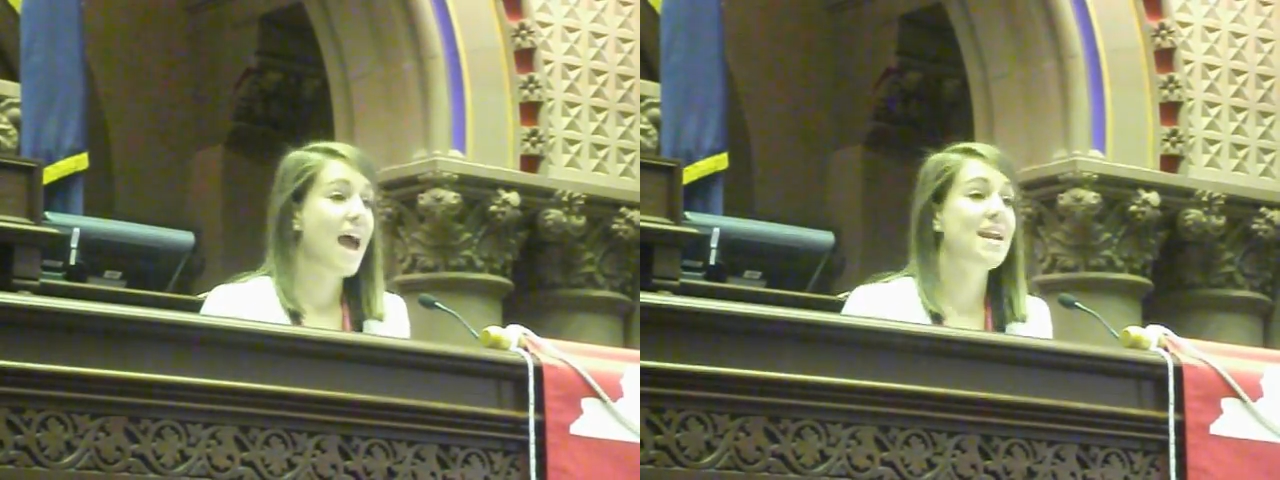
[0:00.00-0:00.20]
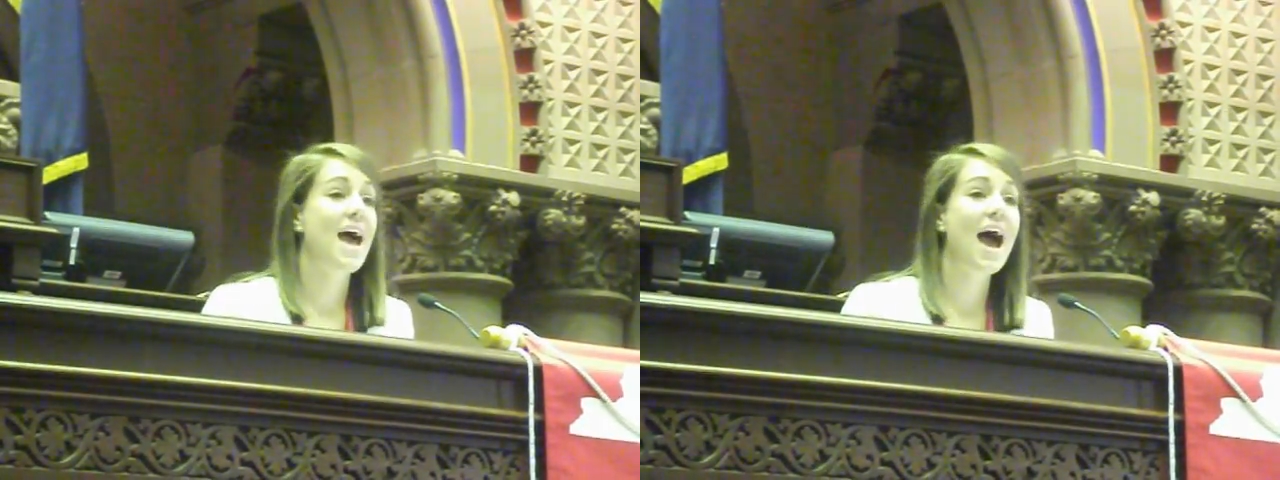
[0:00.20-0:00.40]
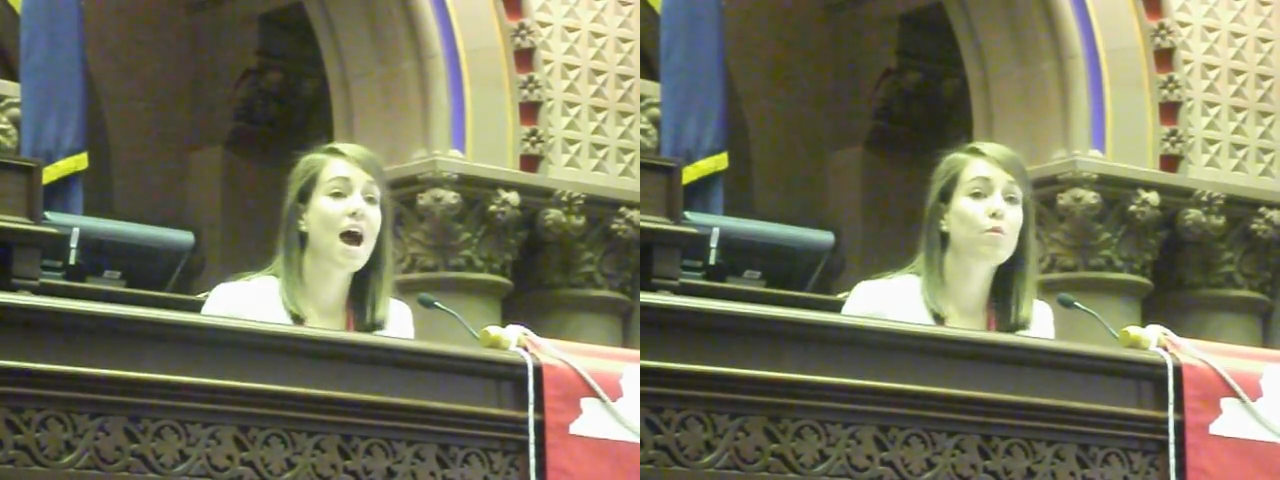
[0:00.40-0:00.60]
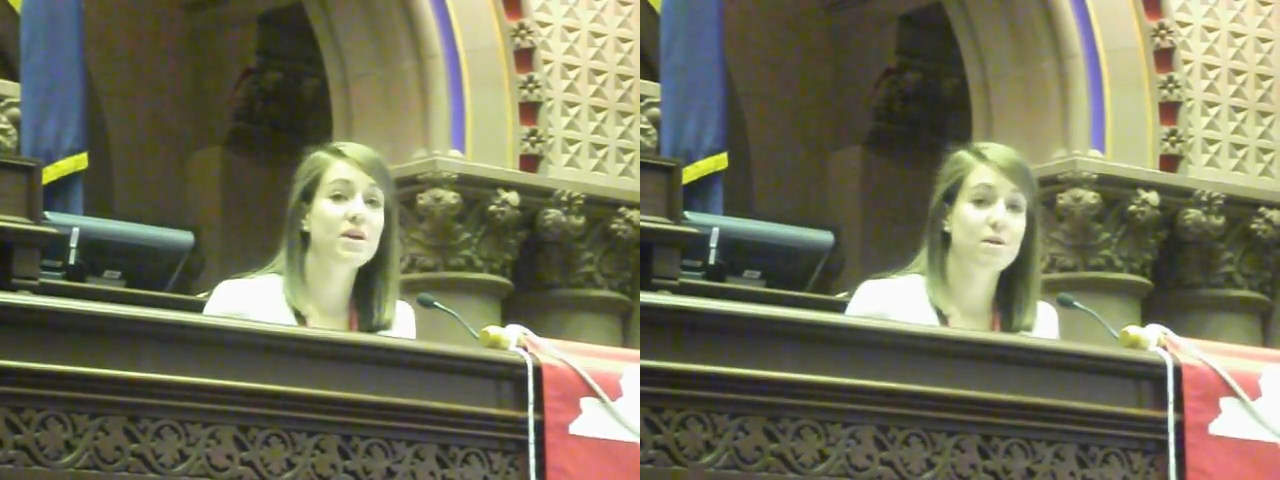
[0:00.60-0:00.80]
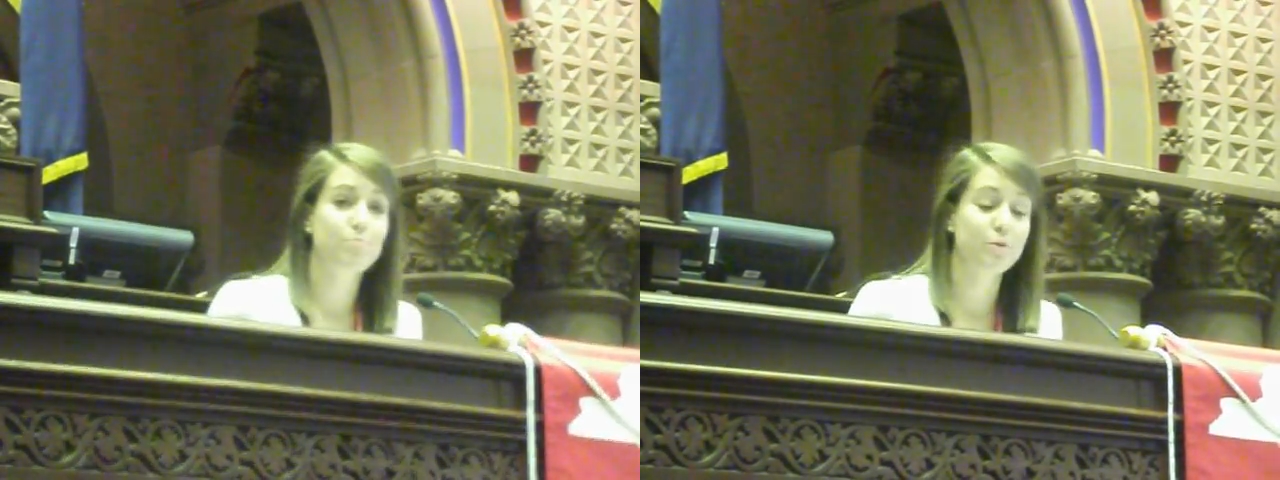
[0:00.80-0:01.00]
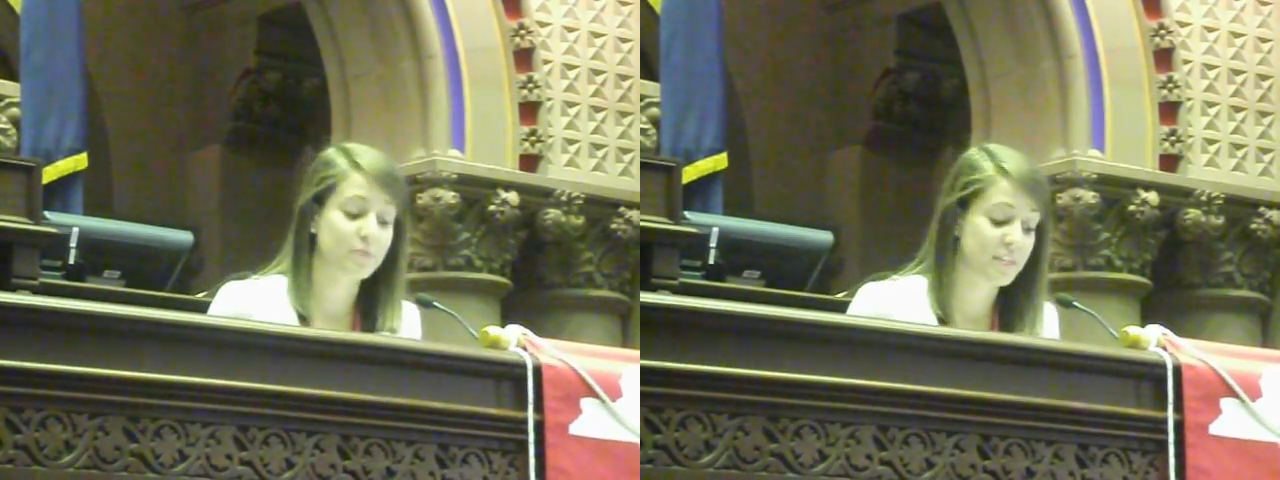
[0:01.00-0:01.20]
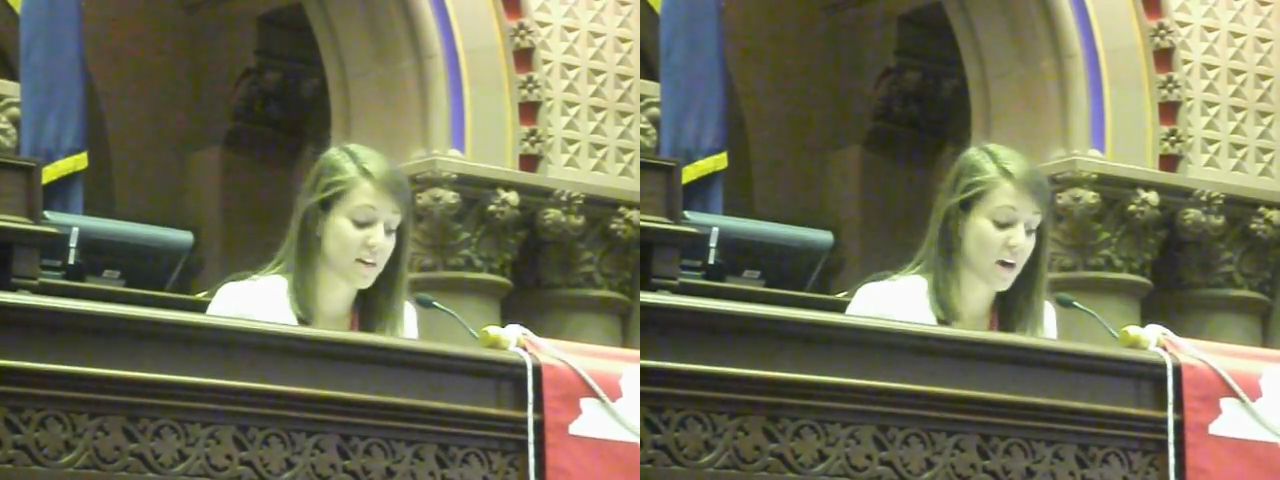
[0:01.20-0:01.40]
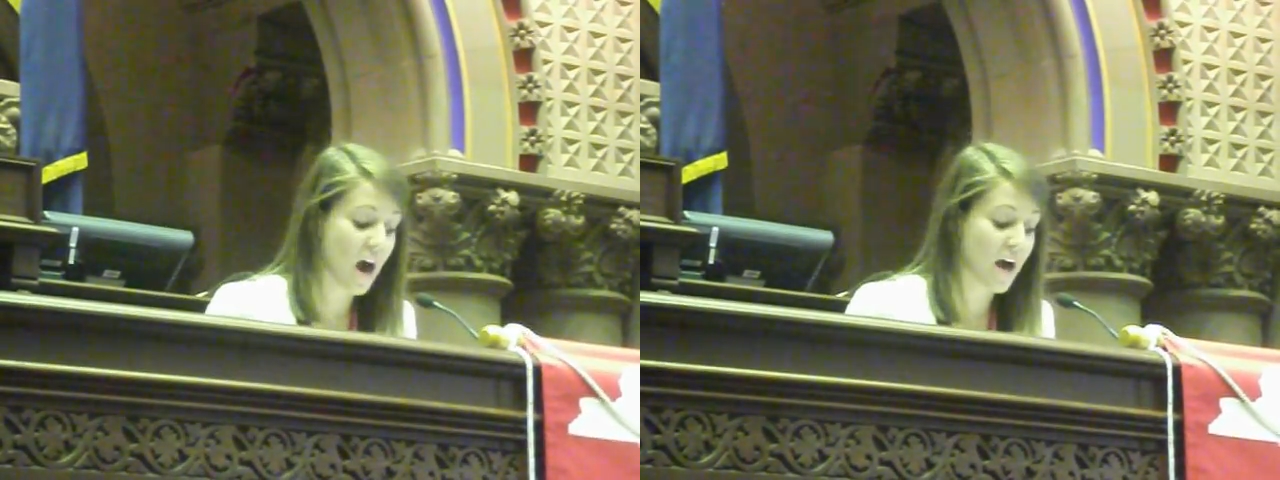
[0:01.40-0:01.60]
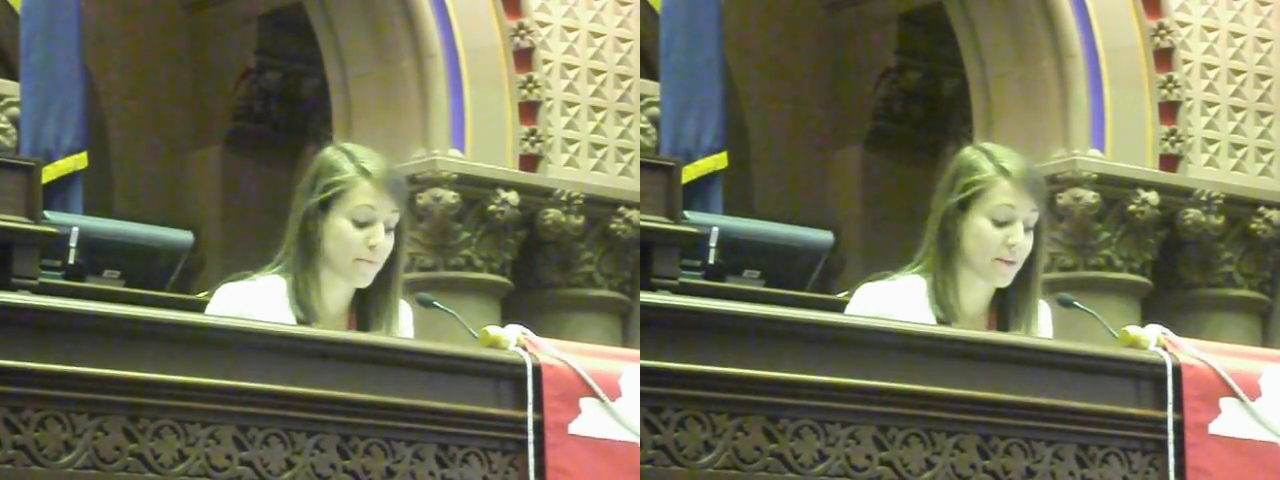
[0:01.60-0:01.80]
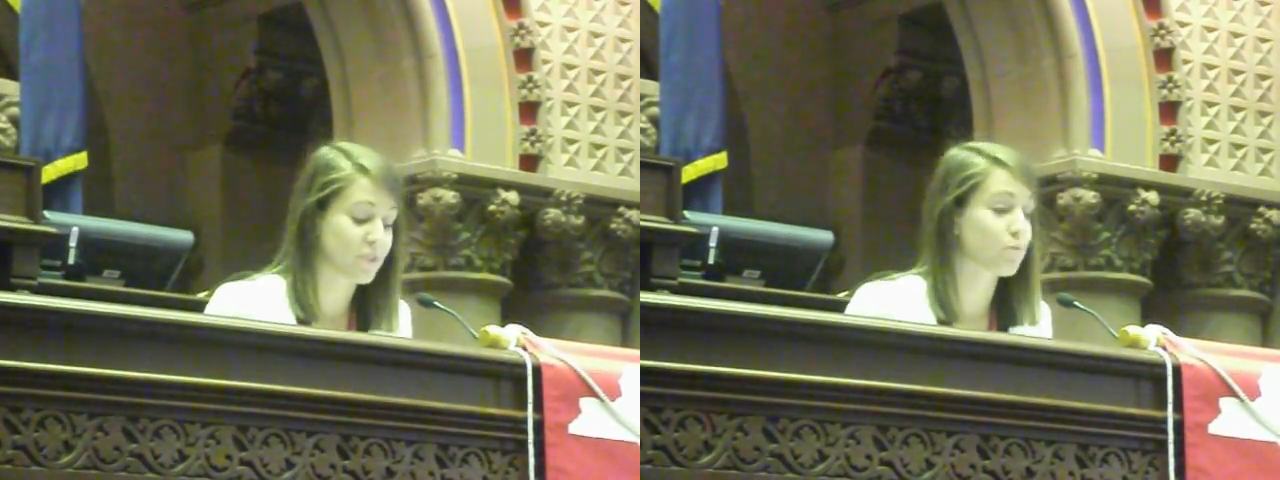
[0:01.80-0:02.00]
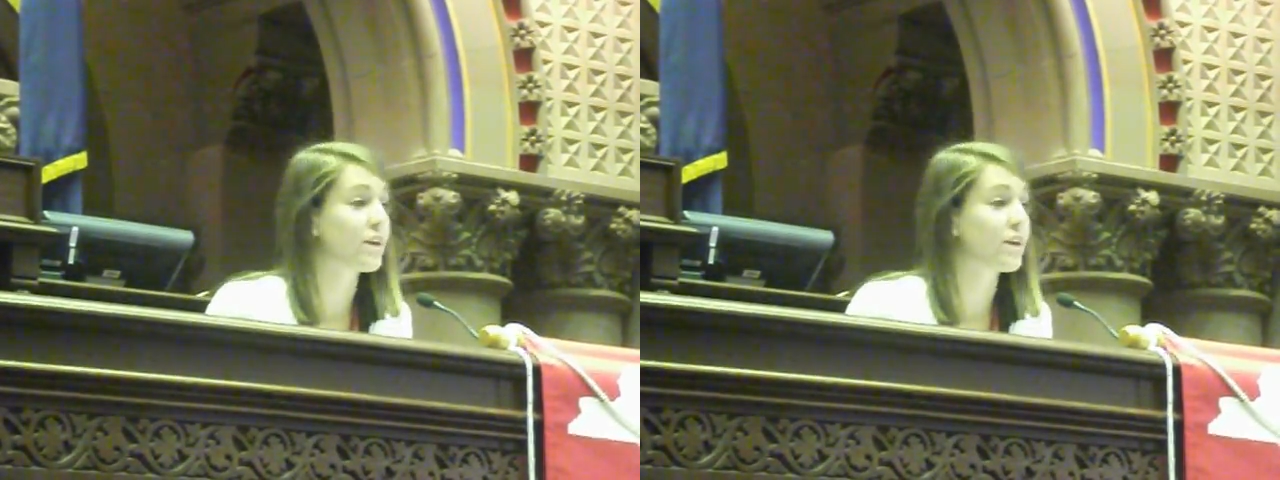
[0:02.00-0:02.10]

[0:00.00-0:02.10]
and how we can boost the economy so